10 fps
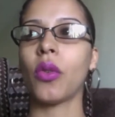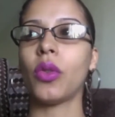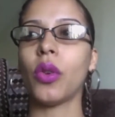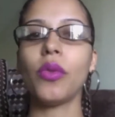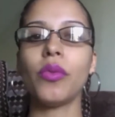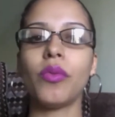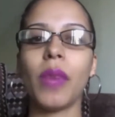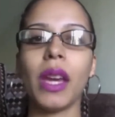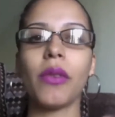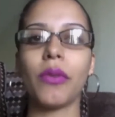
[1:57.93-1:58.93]
Don't
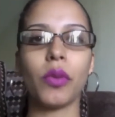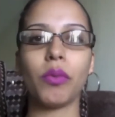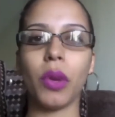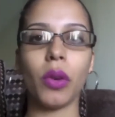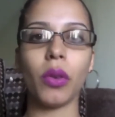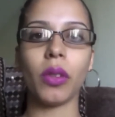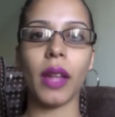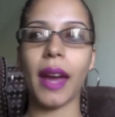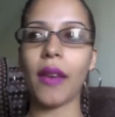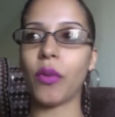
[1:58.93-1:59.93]
make a fruit bowl.
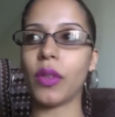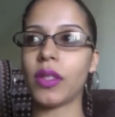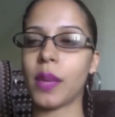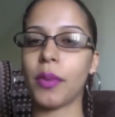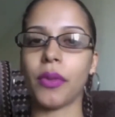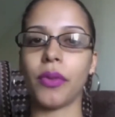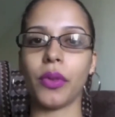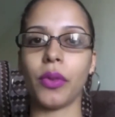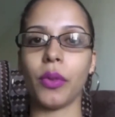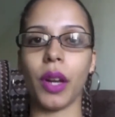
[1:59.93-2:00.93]
Have one type of
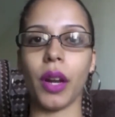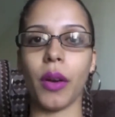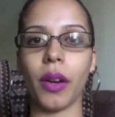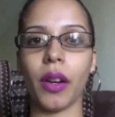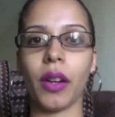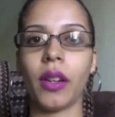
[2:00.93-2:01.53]
fruit 1 hour.